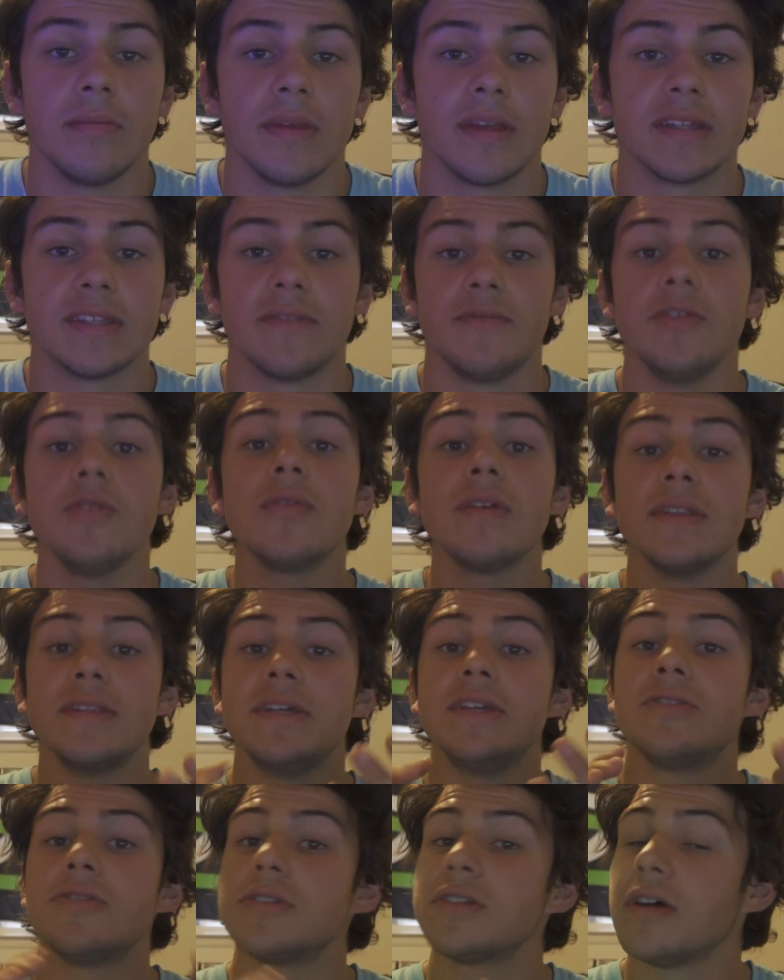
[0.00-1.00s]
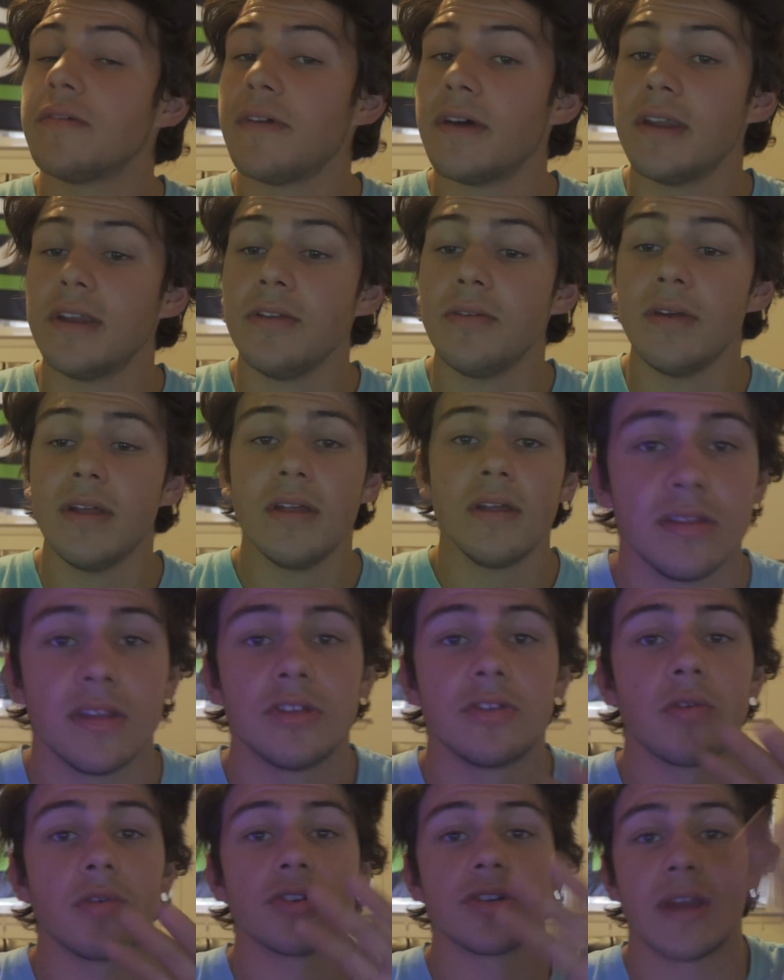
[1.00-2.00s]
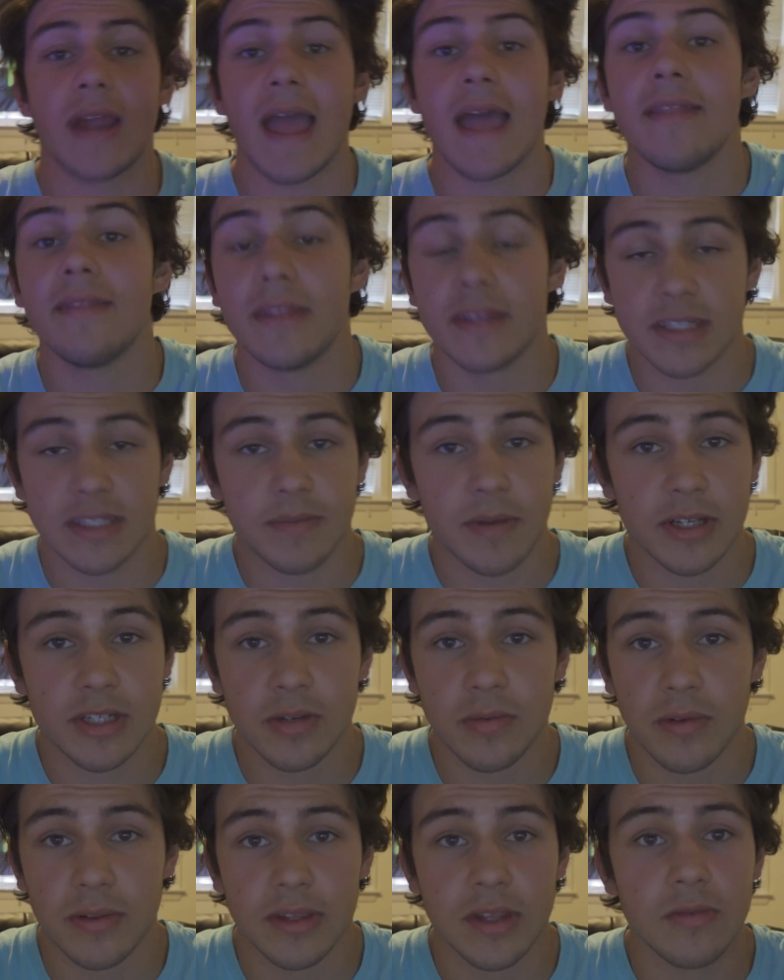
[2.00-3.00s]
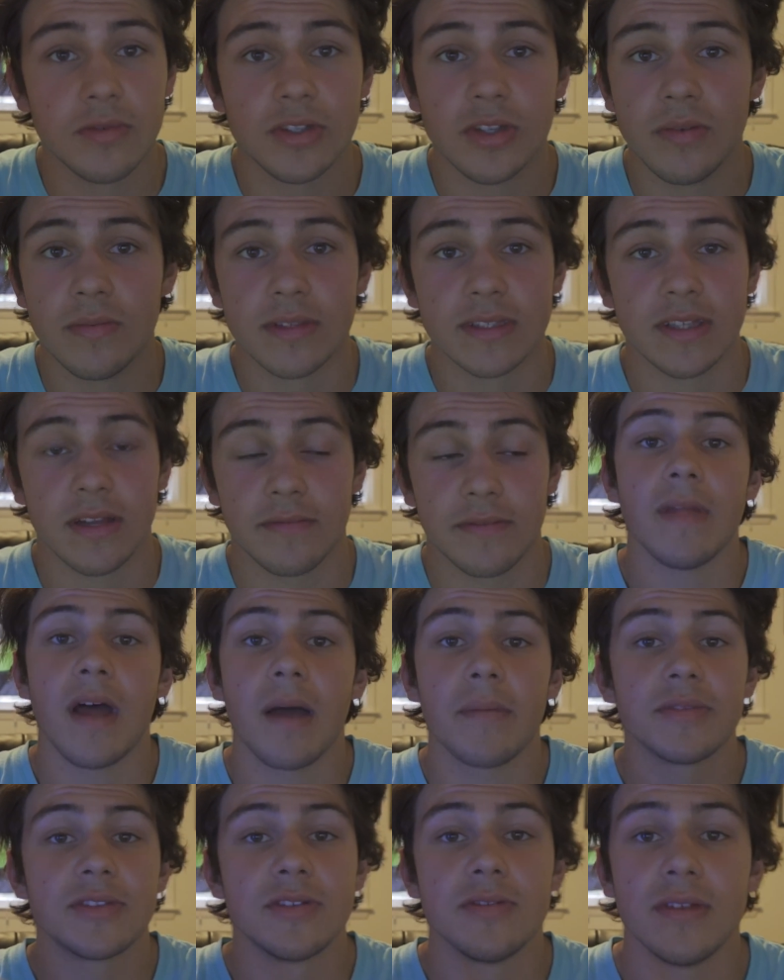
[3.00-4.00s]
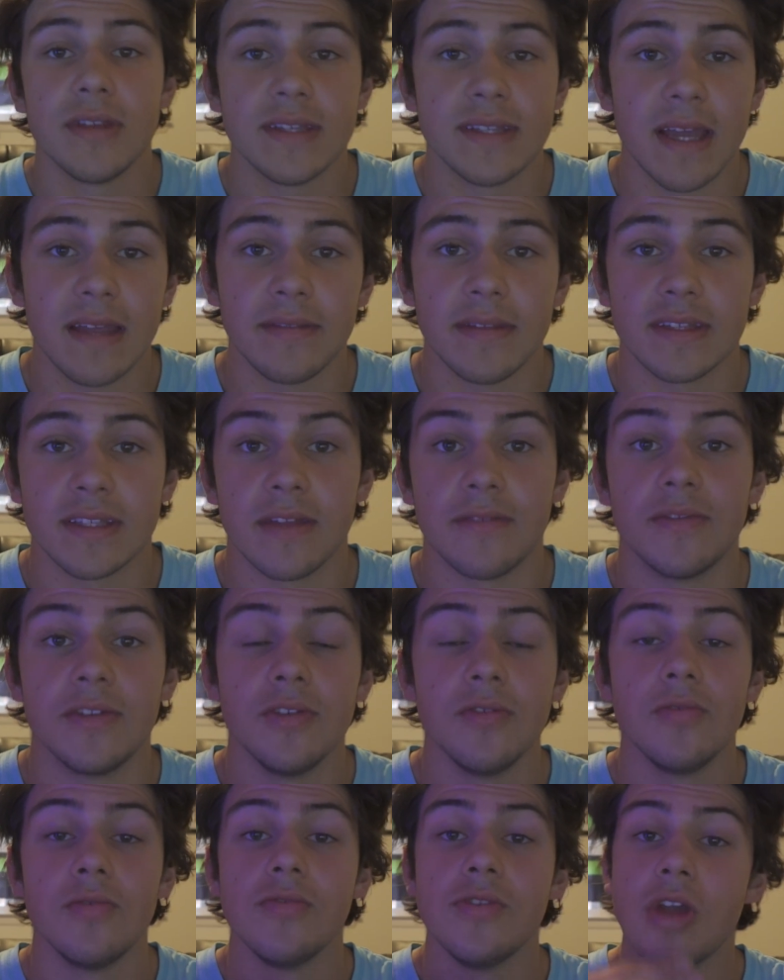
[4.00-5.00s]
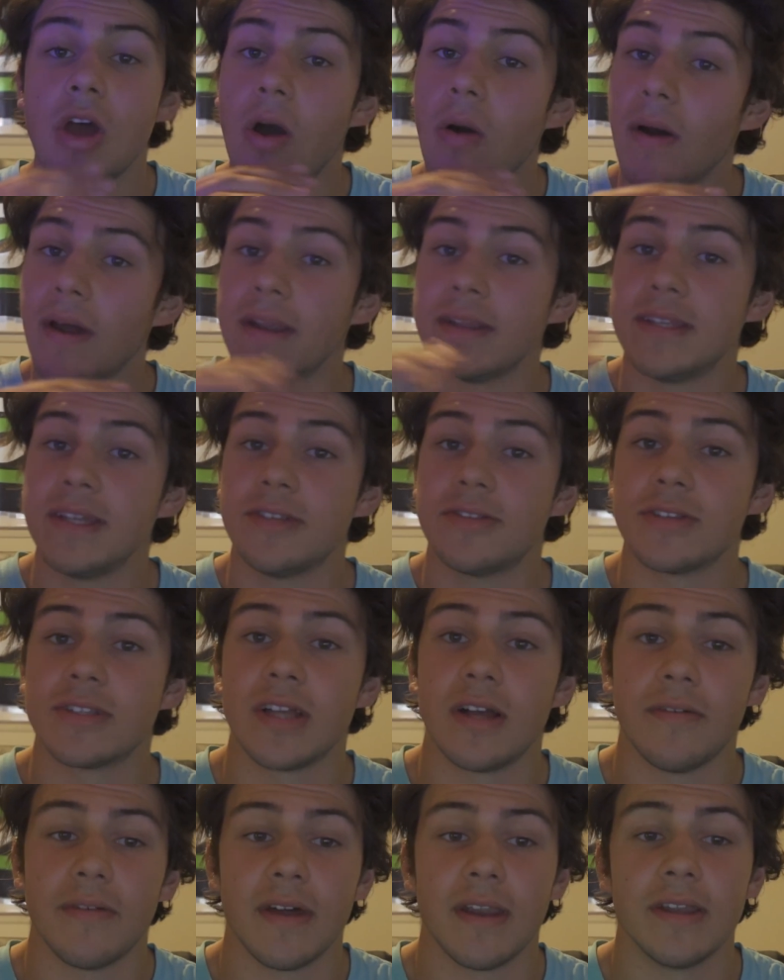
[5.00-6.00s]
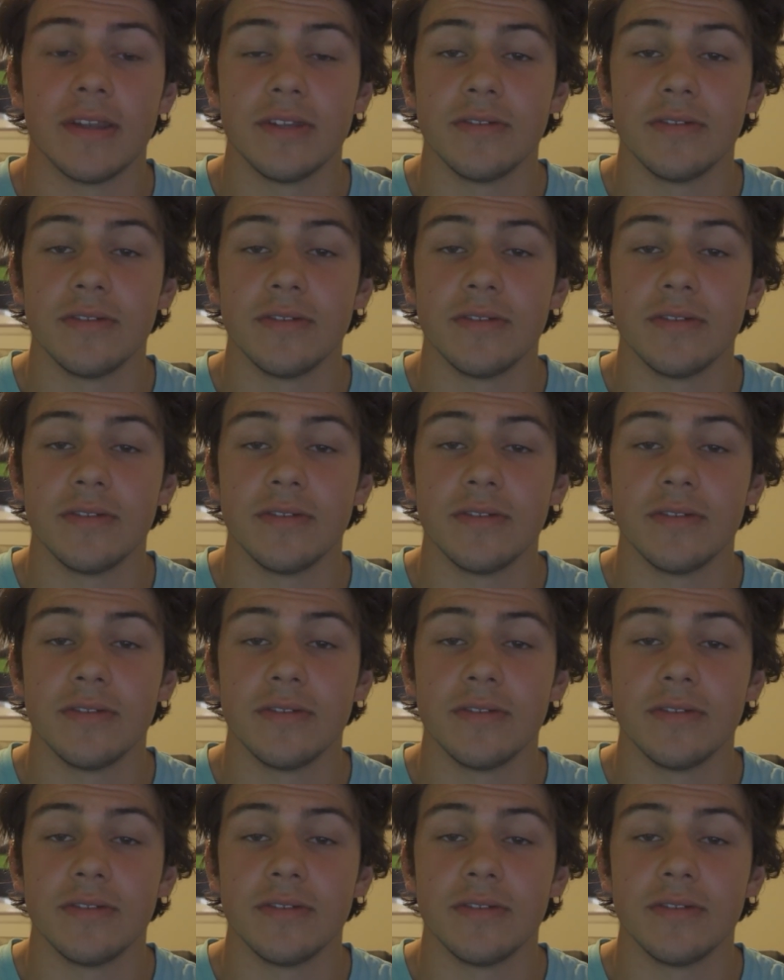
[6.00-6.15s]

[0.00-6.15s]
Because if you can teach yourself how to do it, the doors are endless, especially with YouTube and stuff. The opportunity is endless if you know how to teach yourself how to